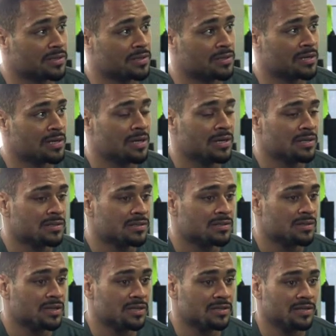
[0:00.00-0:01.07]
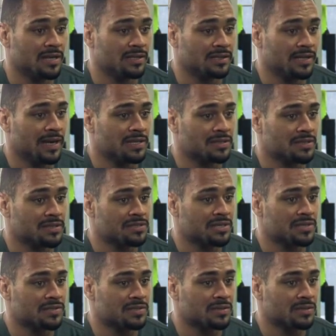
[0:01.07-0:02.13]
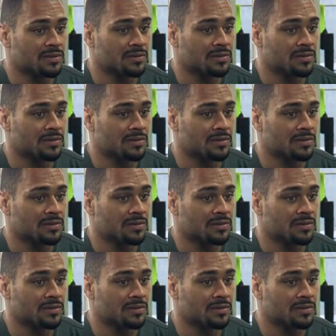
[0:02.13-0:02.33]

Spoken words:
and things like that to just